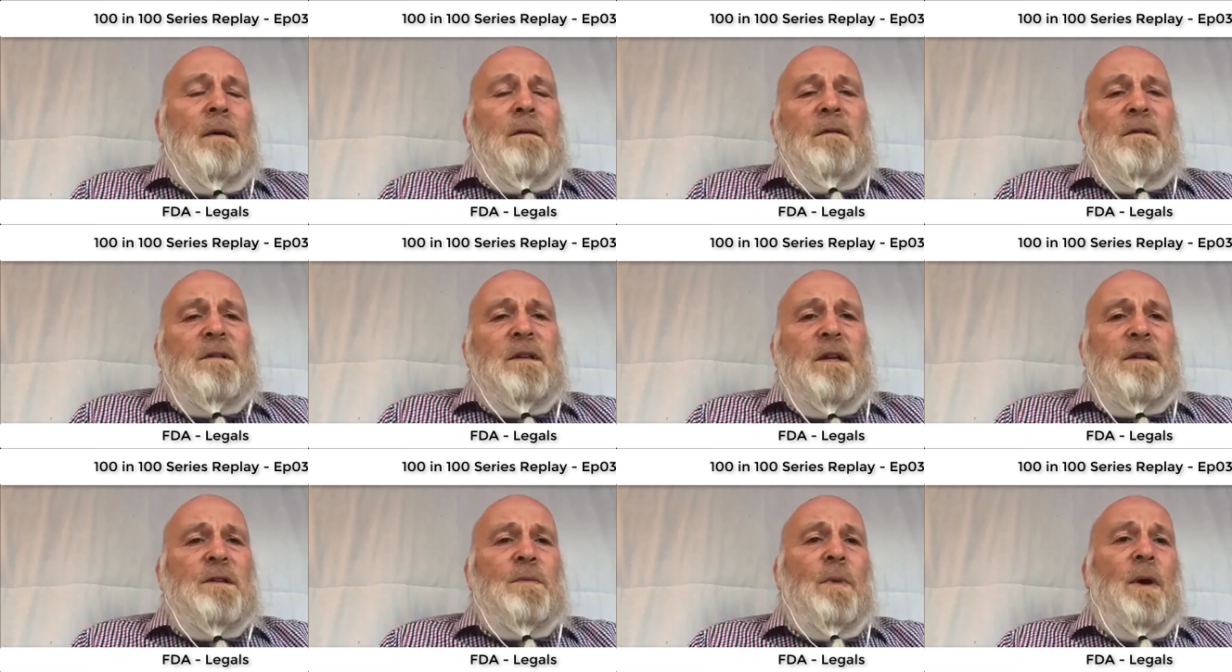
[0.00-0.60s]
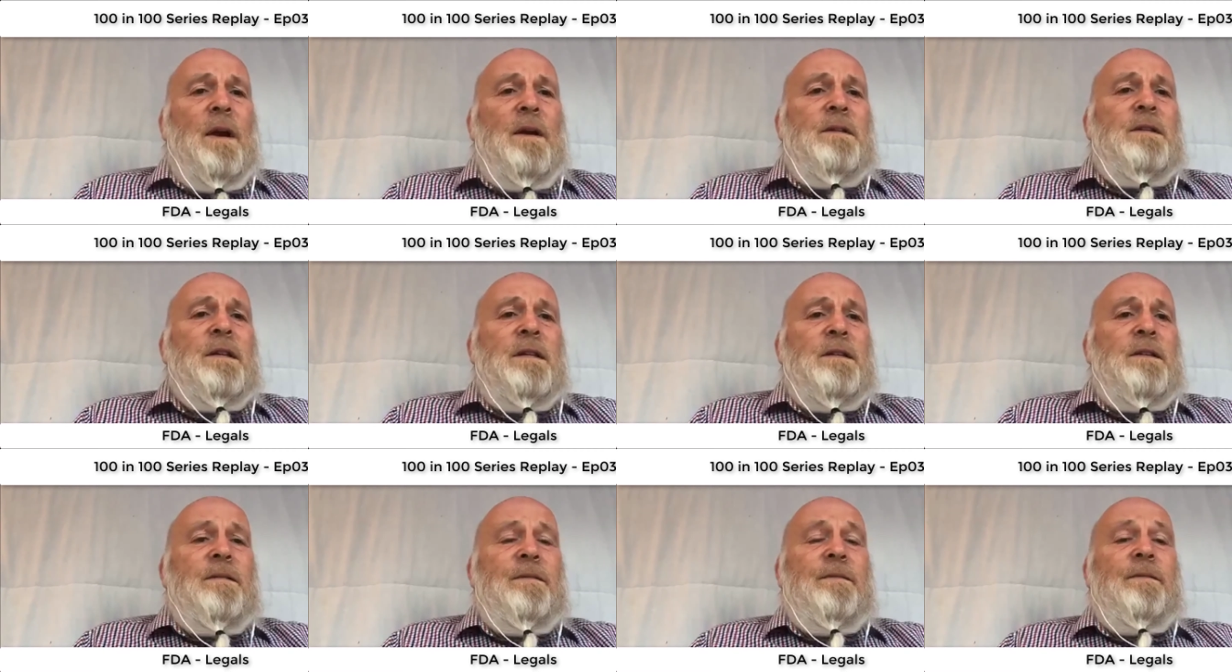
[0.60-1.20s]
Well, section
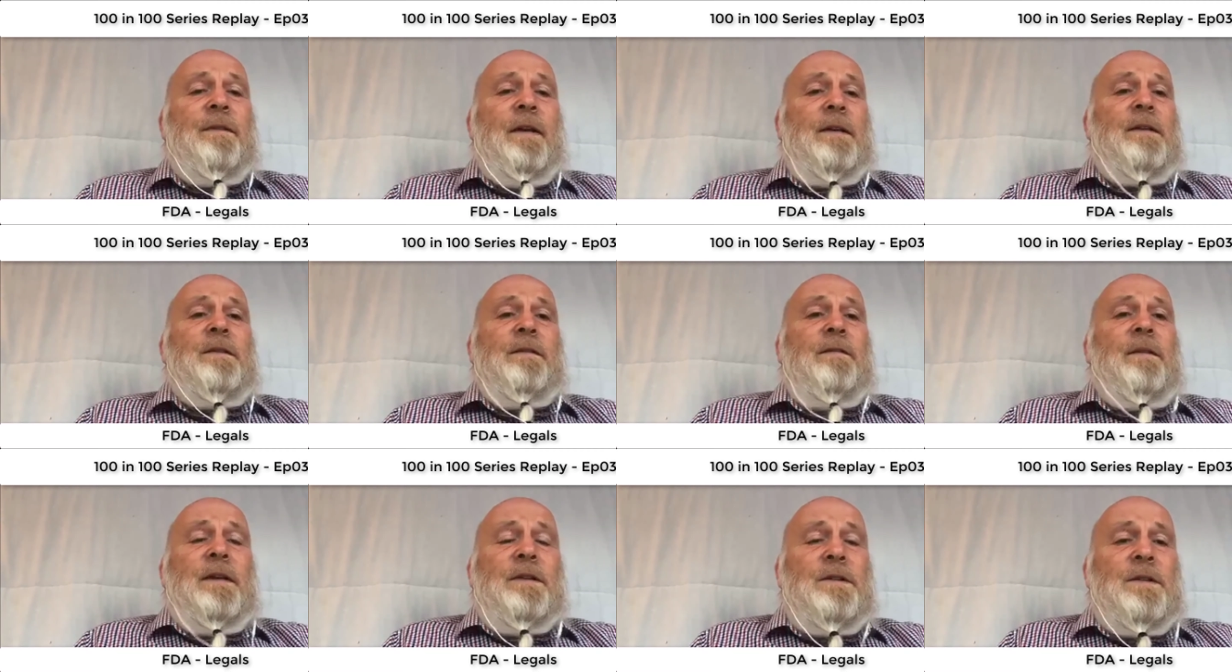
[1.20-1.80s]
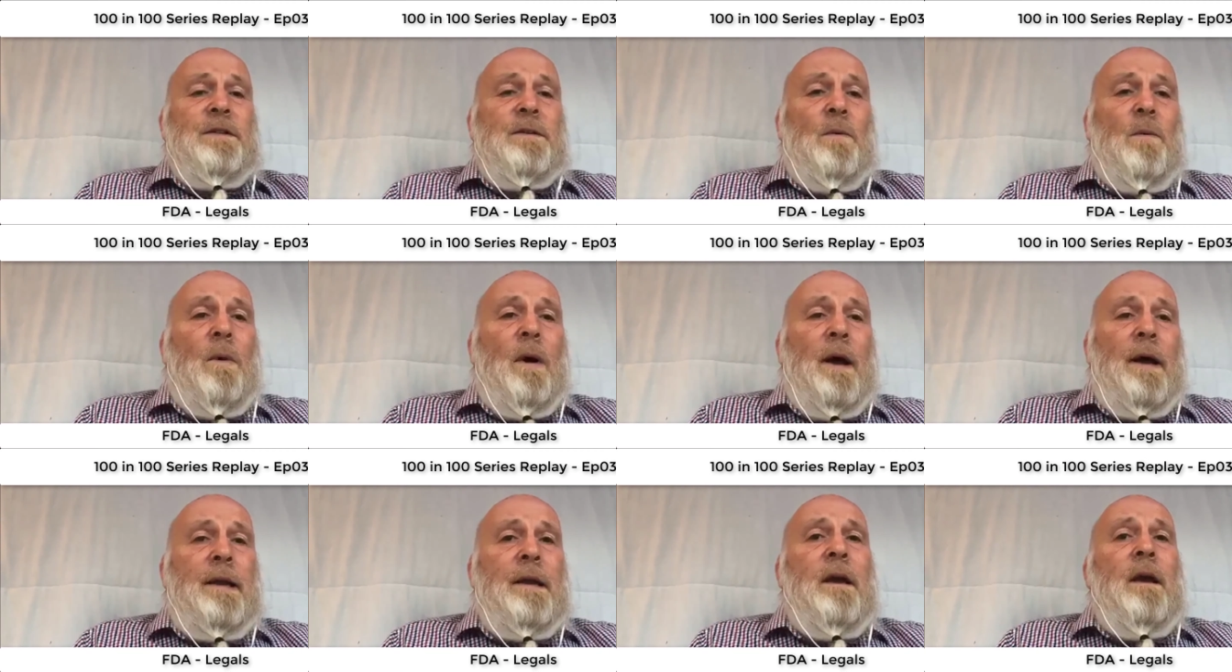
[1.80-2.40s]
106 is effectively just a
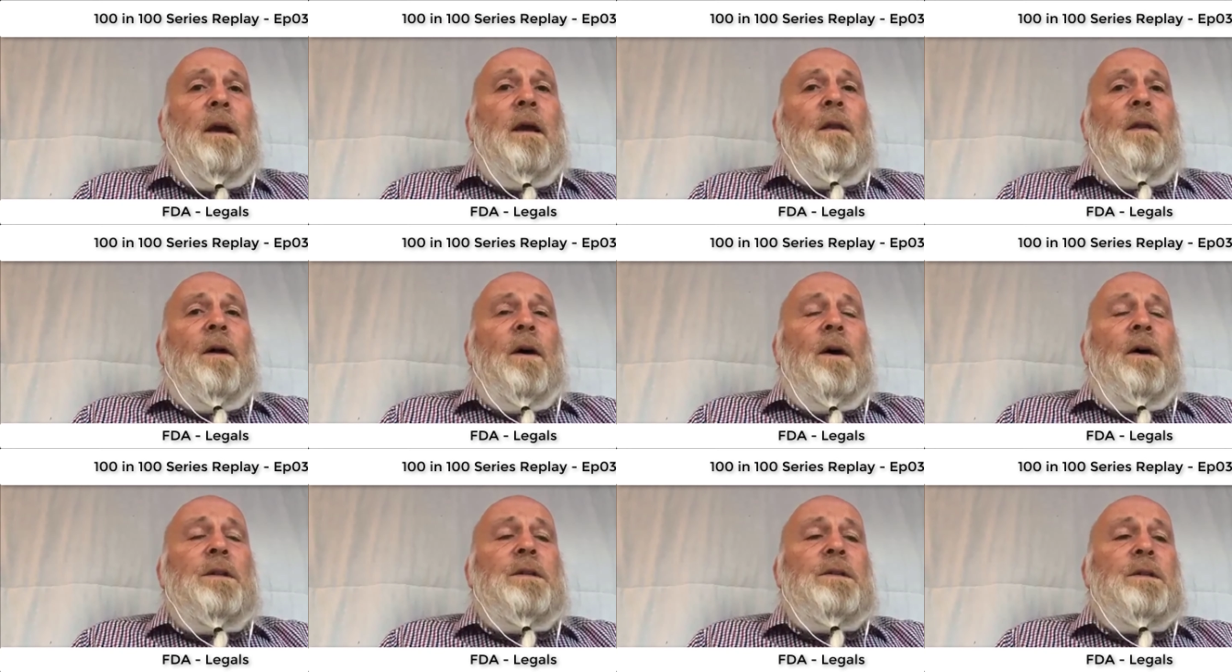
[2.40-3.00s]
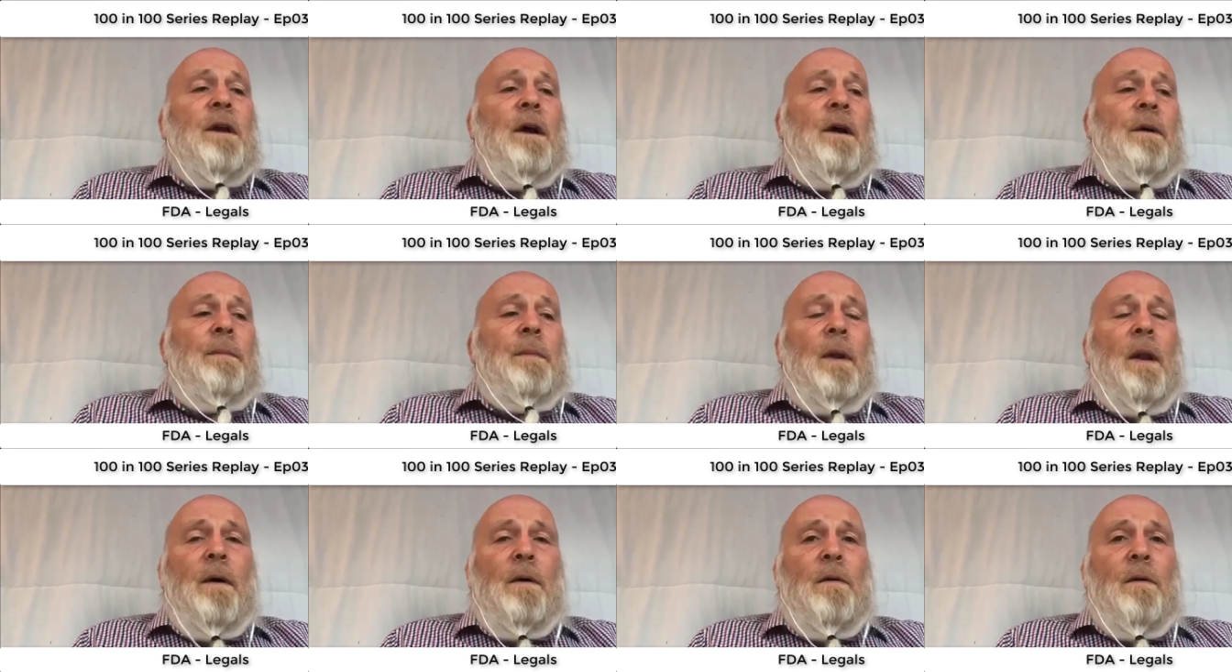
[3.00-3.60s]
way that
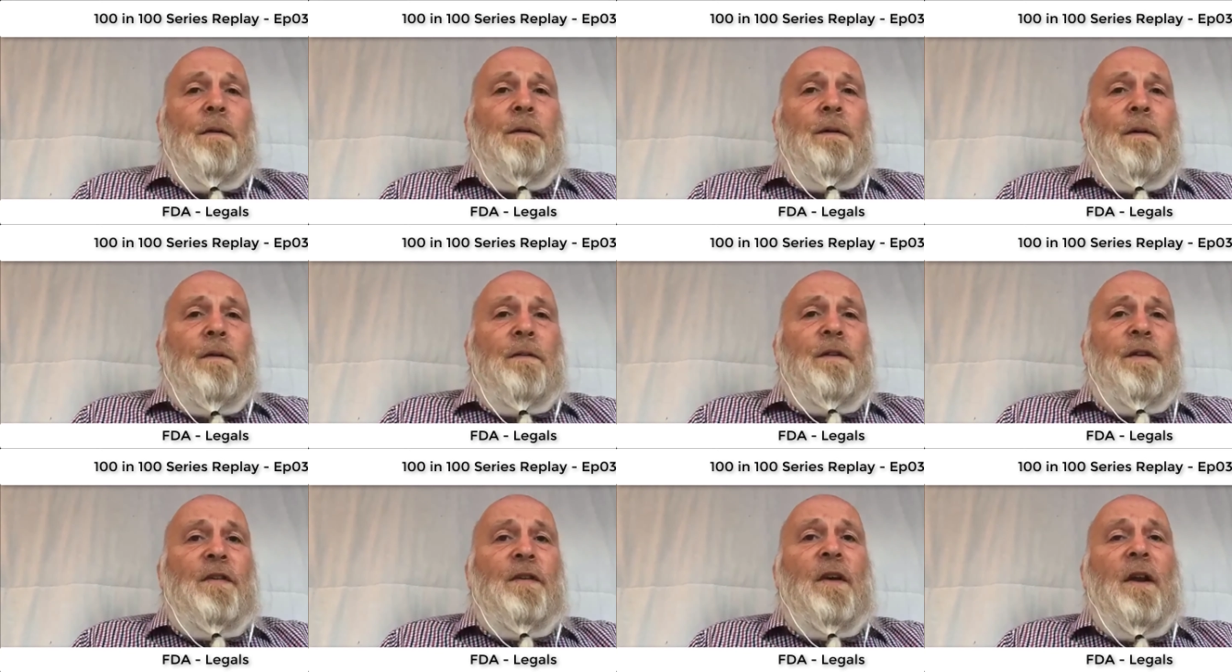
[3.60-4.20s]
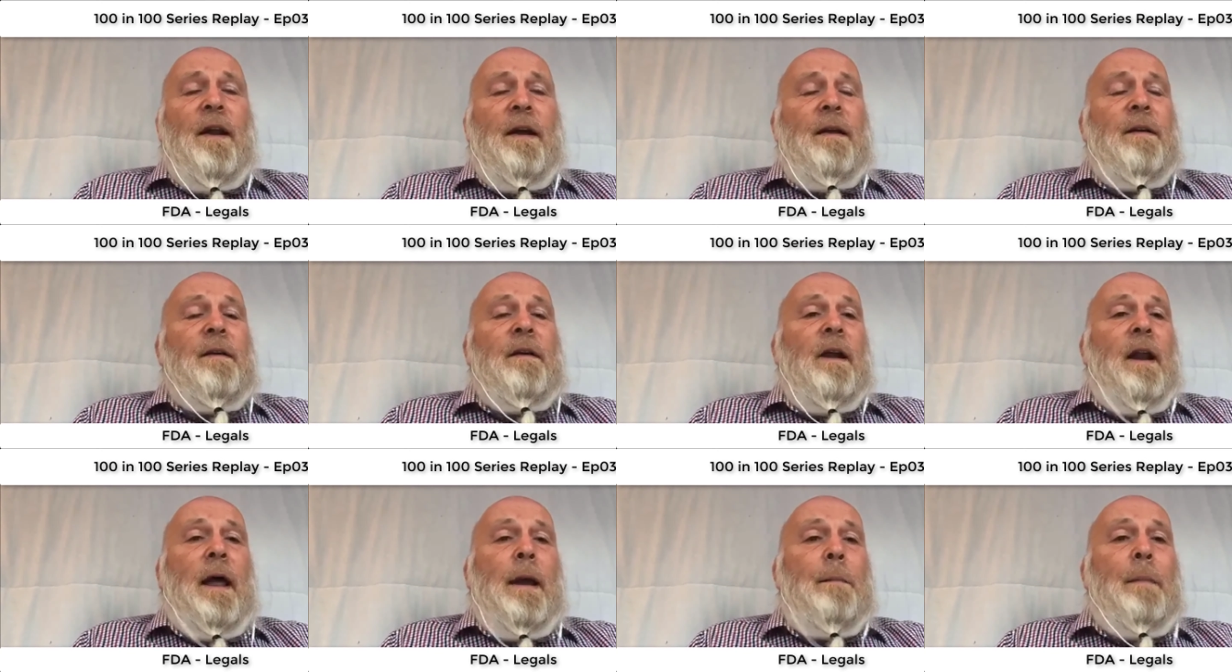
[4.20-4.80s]
local authorities
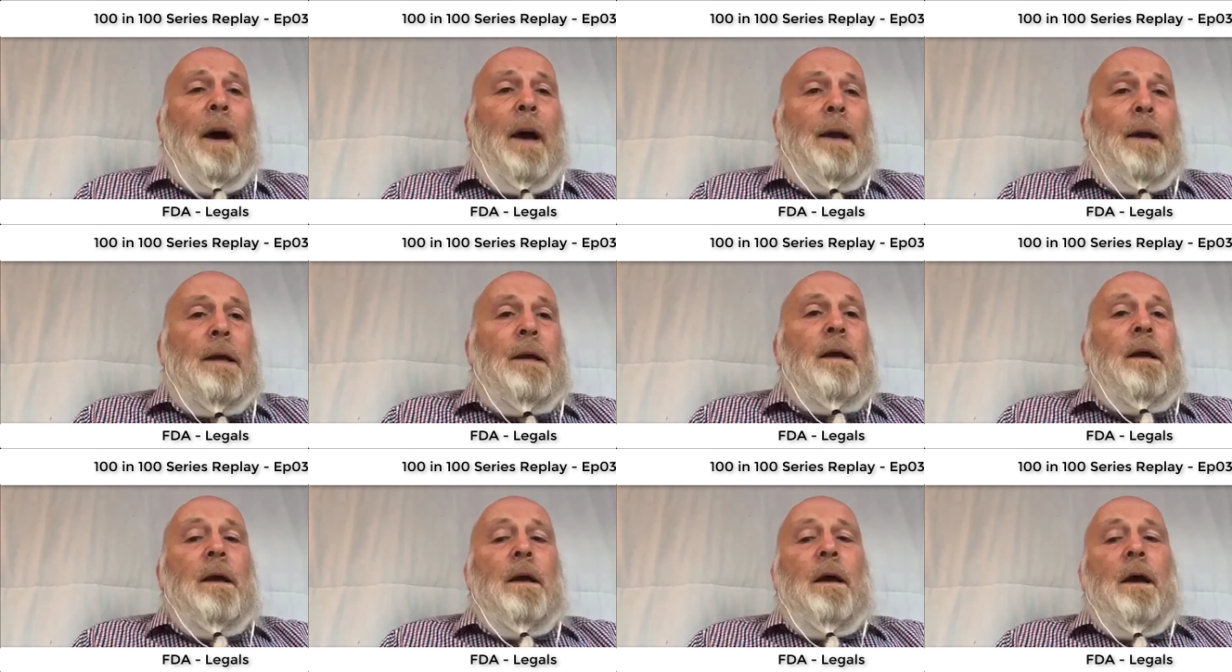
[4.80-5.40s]
collect money.